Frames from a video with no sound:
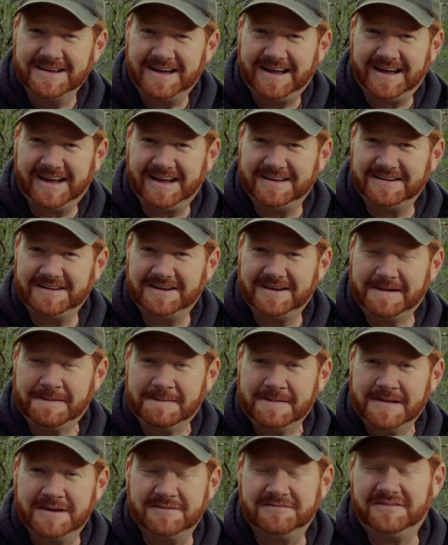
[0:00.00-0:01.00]
And uh,
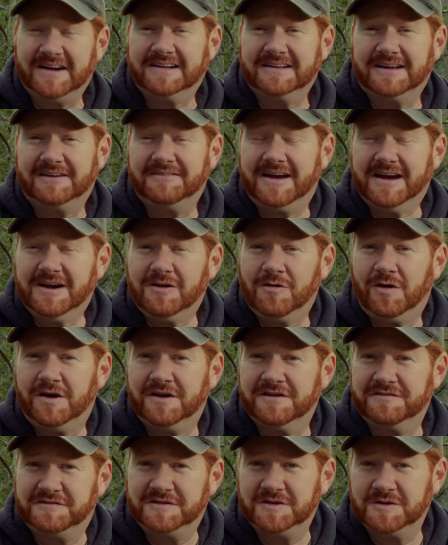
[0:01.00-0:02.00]
in fact, I've had quite
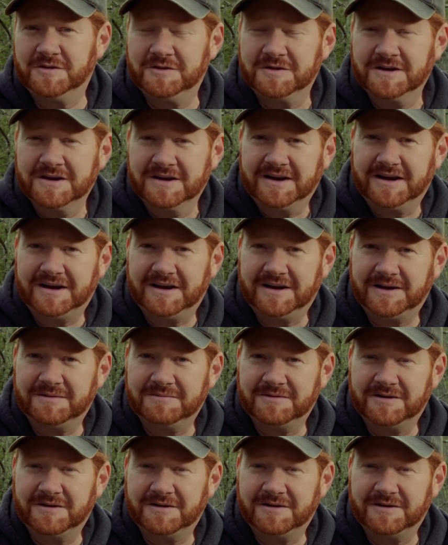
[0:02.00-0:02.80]
a few um,